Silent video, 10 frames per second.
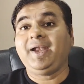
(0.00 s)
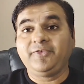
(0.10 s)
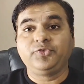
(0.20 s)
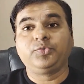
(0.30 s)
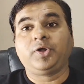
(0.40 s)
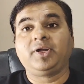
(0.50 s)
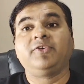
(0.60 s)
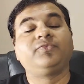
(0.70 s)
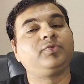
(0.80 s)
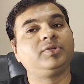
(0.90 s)
And if you want
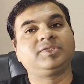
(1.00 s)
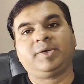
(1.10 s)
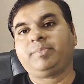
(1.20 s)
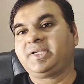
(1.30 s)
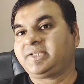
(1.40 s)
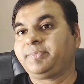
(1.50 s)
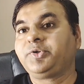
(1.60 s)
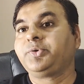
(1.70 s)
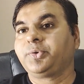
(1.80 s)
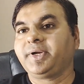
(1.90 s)
a full
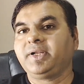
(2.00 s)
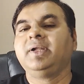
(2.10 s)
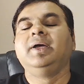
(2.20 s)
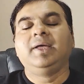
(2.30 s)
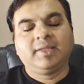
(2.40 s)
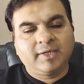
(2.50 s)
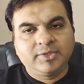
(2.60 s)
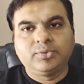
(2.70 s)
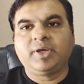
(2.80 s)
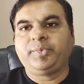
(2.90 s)
step-by-step tutorial,
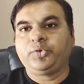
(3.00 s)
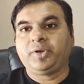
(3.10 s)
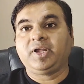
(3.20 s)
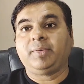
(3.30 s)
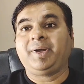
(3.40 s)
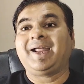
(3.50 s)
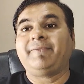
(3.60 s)
then do let me know in comment.